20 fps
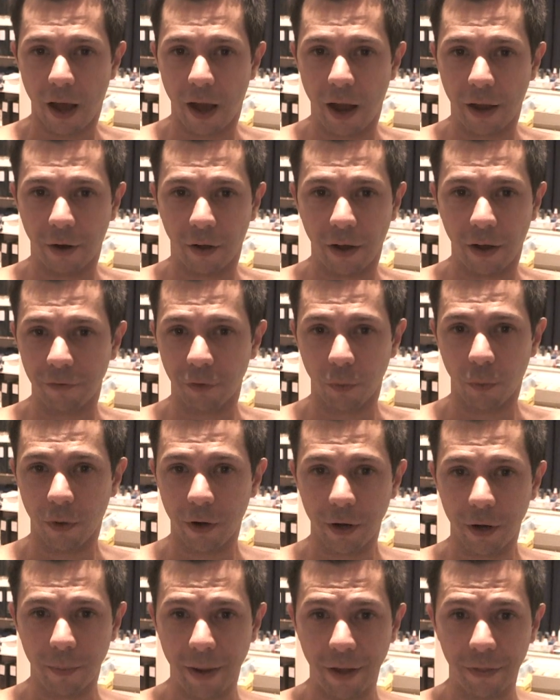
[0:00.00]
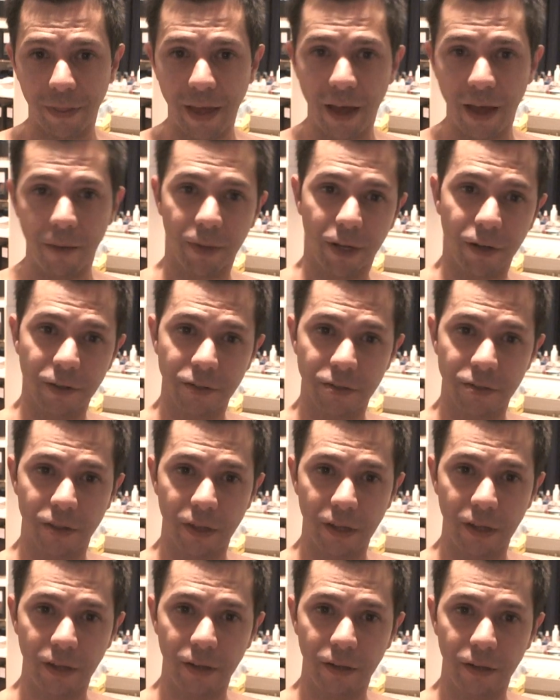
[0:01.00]
I don't have to worry about that because
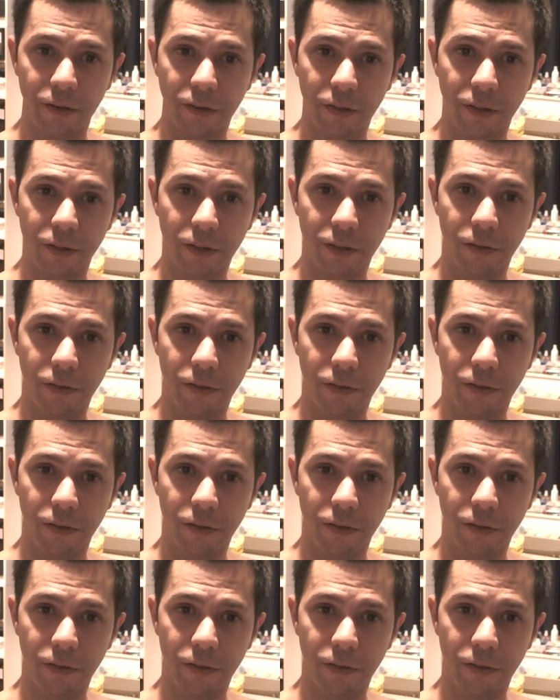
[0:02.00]
the